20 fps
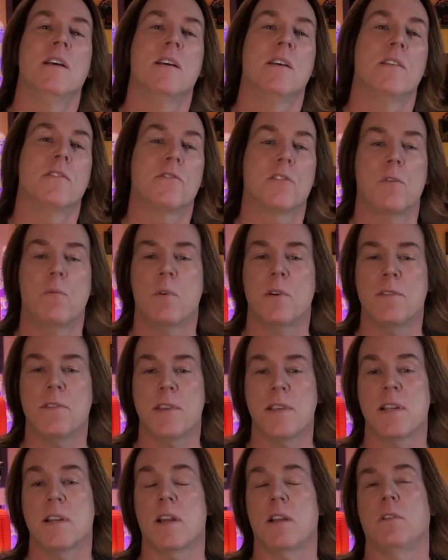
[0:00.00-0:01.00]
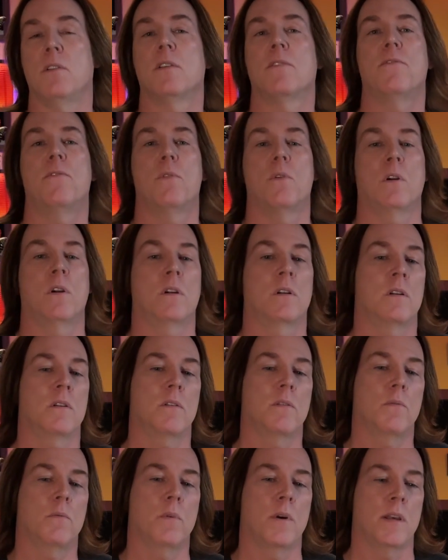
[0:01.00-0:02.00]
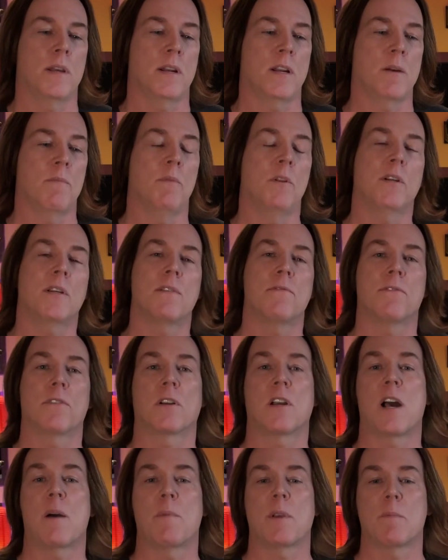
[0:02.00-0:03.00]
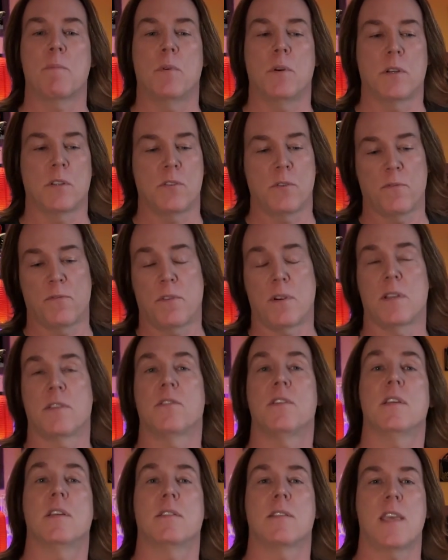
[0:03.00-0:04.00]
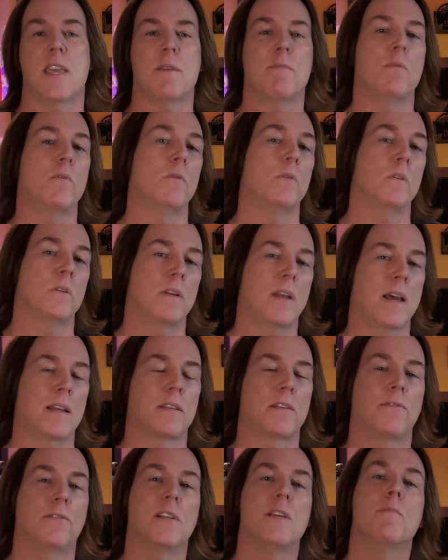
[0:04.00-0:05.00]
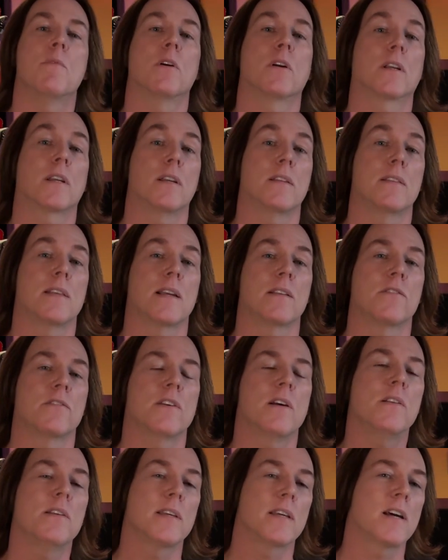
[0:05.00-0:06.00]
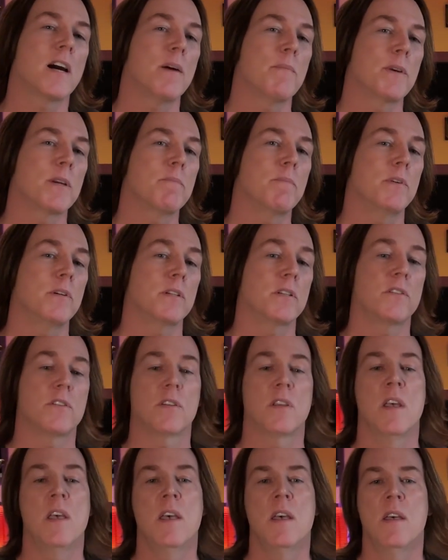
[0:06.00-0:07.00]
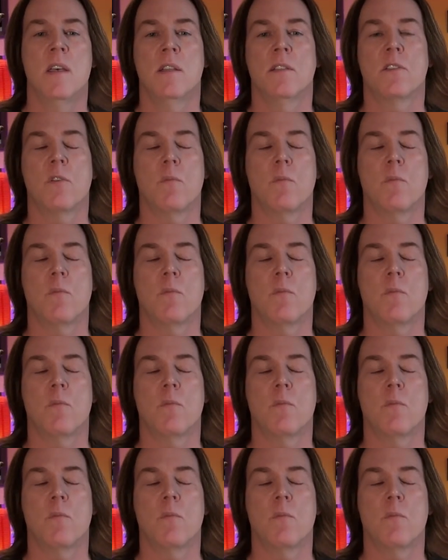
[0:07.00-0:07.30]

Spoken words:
So one thing that I look for when I'm looking for comic books, if I see a table at the flea market that's selling comic books, the